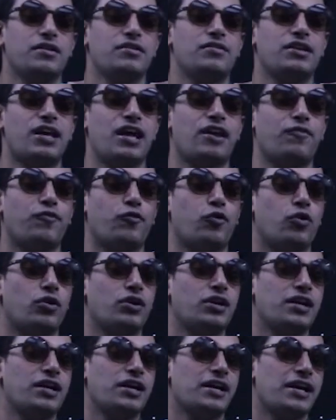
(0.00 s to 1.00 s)

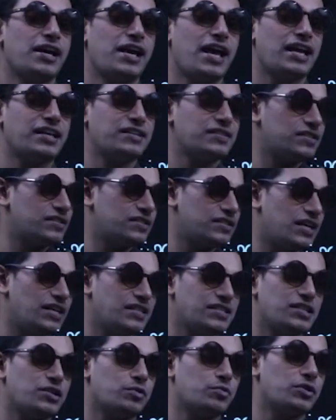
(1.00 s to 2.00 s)
Therefore, x
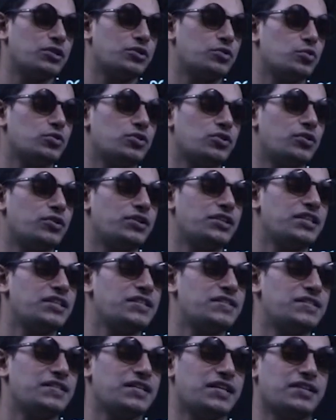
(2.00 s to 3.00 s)
is equal to
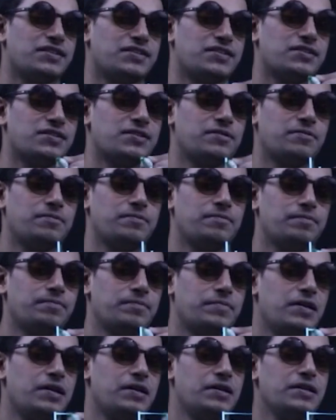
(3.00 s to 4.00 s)
36.
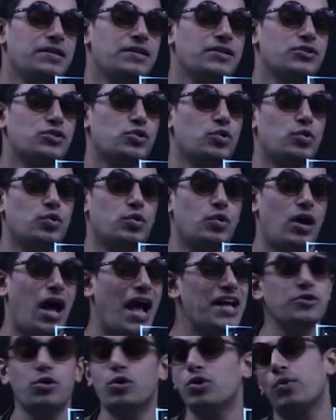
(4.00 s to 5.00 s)
So
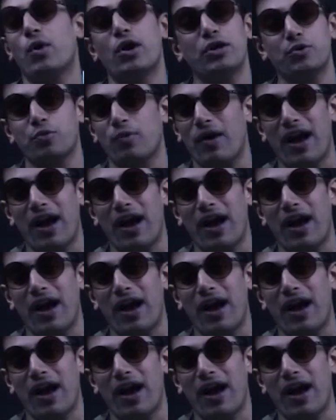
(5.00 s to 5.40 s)
I don't want